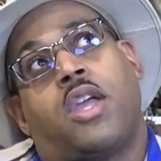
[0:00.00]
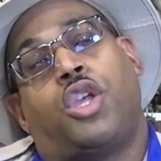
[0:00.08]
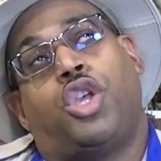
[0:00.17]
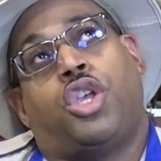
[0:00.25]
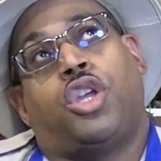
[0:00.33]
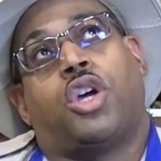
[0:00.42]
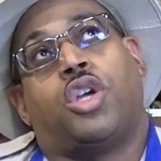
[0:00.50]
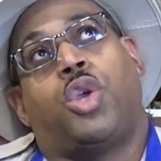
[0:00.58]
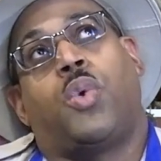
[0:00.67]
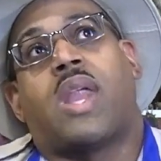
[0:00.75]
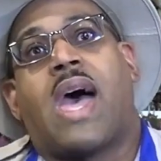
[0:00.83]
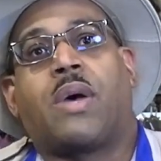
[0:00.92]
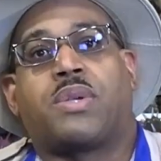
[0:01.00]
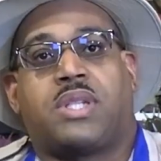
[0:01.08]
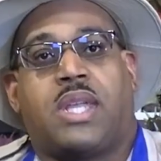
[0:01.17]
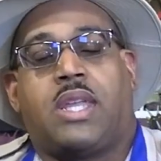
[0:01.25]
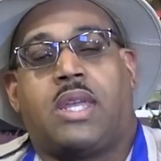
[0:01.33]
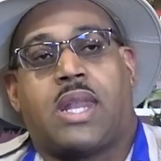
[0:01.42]
you and I will
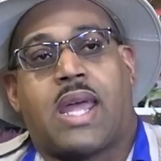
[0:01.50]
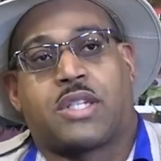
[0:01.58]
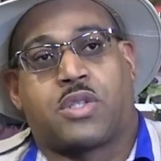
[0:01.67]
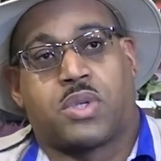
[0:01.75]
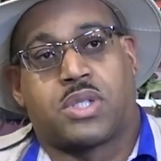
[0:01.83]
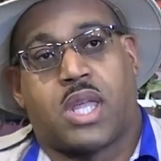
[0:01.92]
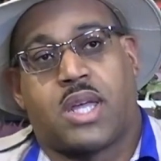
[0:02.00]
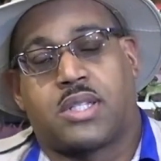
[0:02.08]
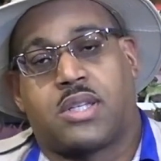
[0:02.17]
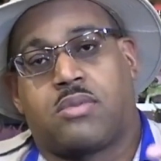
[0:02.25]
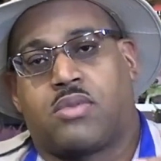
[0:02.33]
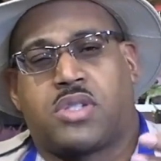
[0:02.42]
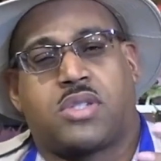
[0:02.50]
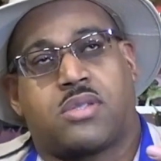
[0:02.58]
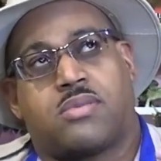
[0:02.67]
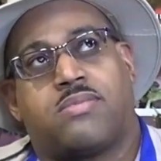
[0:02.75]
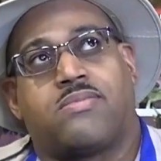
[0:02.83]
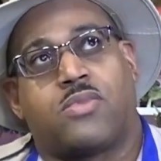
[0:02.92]
see an Allosaurus skeleton, which is,
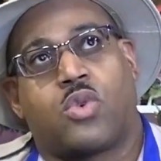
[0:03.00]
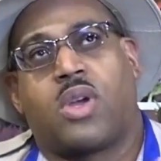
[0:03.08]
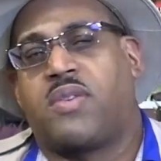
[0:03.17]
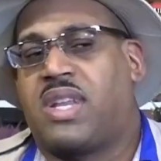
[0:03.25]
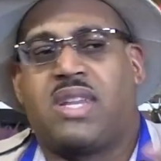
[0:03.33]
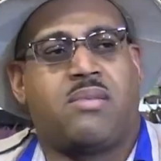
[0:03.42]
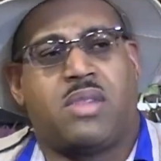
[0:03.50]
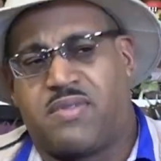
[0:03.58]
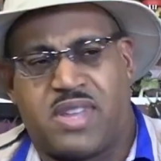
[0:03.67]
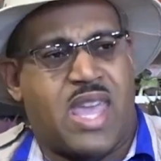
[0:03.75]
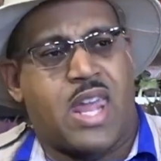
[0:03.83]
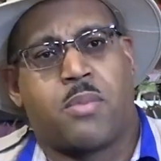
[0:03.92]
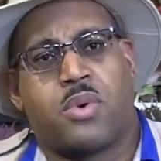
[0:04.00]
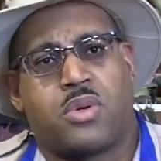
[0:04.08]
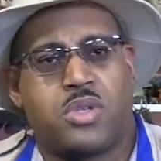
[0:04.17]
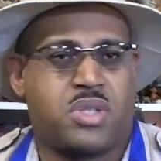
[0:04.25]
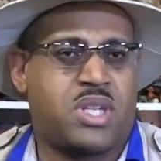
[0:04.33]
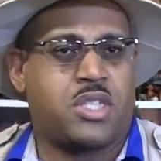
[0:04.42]
or even any living animal,
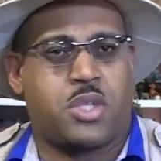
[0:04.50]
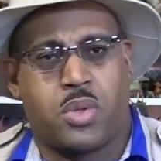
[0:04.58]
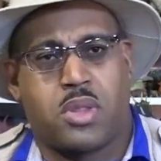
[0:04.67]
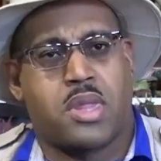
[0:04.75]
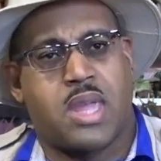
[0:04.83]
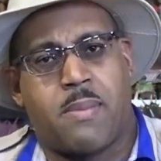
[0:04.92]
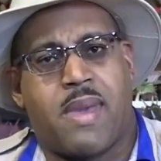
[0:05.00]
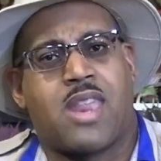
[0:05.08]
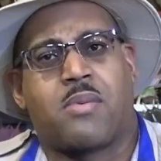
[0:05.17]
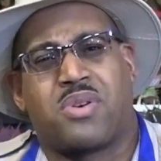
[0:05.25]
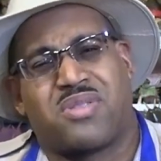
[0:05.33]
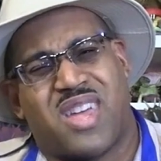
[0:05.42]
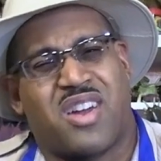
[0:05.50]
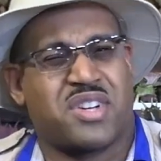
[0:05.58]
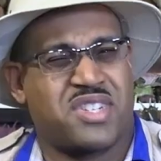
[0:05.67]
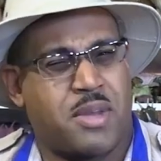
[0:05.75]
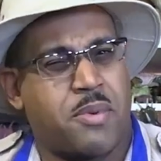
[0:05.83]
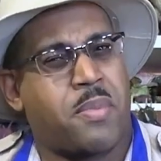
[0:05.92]
you see two of the same animal, it's kind of hard
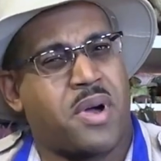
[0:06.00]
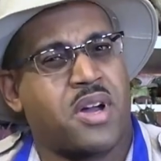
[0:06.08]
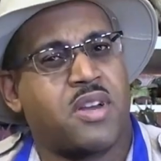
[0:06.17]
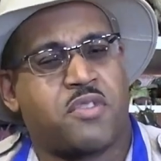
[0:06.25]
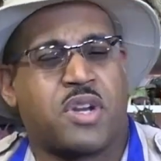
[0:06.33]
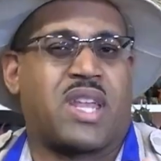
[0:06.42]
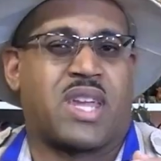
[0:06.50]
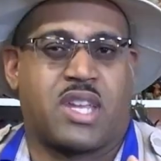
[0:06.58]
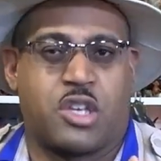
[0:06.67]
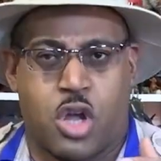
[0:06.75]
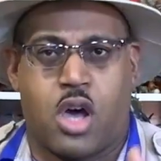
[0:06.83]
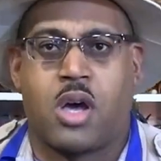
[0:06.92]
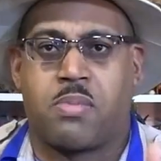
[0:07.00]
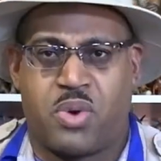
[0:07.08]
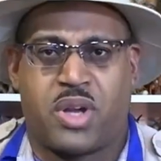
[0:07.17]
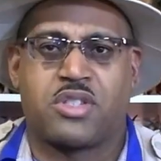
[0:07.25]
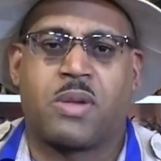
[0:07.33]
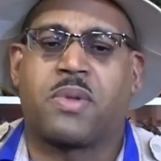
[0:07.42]
to tell them apart if they're not like a dog breed
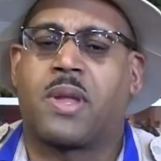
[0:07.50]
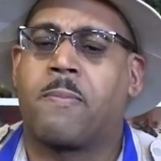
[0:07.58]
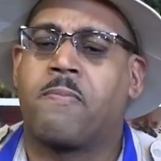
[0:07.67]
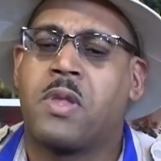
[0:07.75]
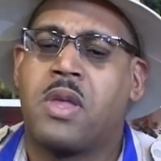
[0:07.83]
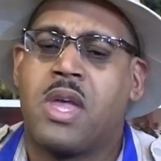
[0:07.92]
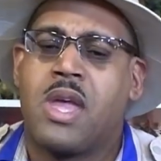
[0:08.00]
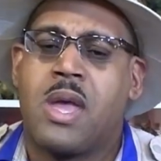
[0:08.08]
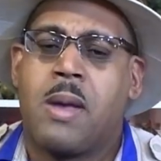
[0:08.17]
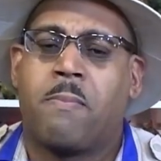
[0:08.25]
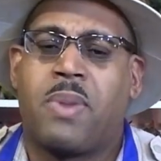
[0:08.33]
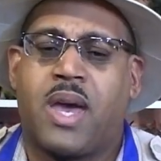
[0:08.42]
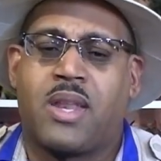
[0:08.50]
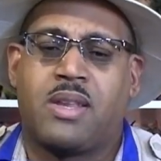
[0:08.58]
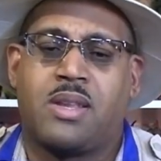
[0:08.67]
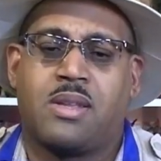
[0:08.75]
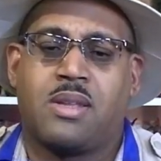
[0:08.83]
or something. But